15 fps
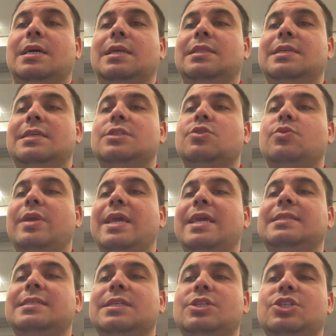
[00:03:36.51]
This
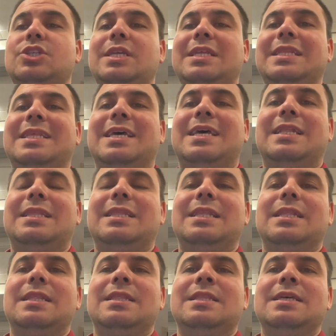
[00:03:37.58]
creates a gene that
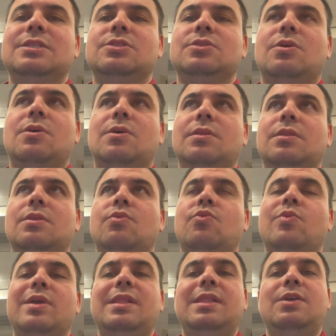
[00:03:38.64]
does not
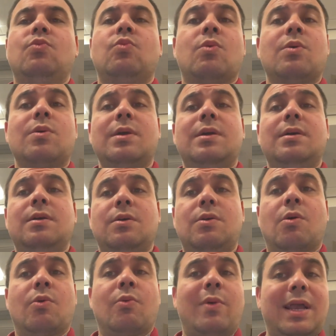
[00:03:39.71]
really work
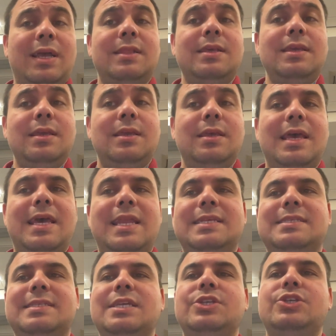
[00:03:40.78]
correctly and
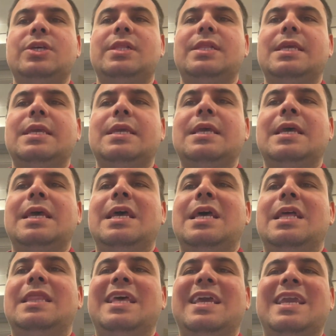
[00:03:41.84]
essentially
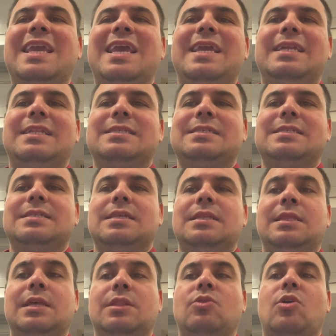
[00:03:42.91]
negates
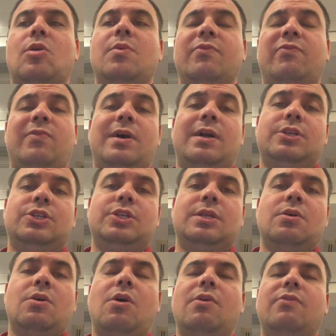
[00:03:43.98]
the normal
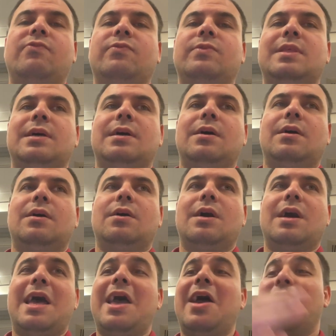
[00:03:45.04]
function of the
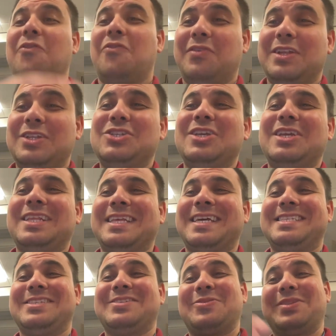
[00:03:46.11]
healthy gene
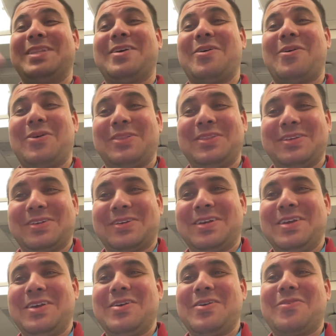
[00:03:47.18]
that's on the other
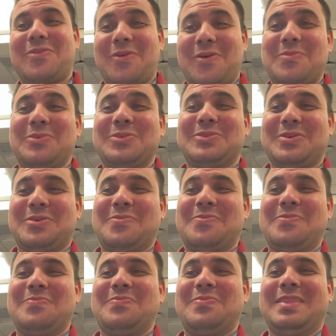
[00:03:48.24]

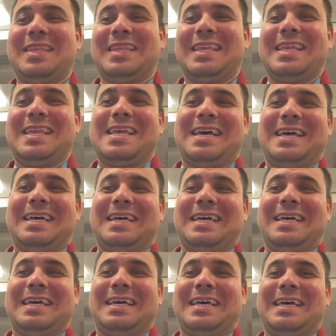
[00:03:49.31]
chromosome
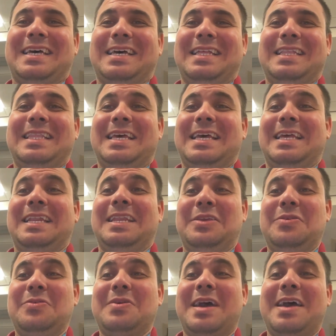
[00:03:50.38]
that
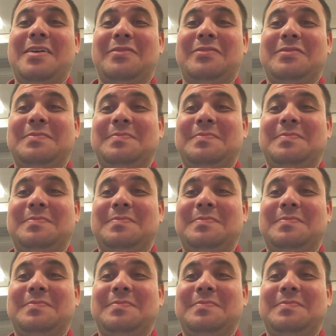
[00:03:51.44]
you have.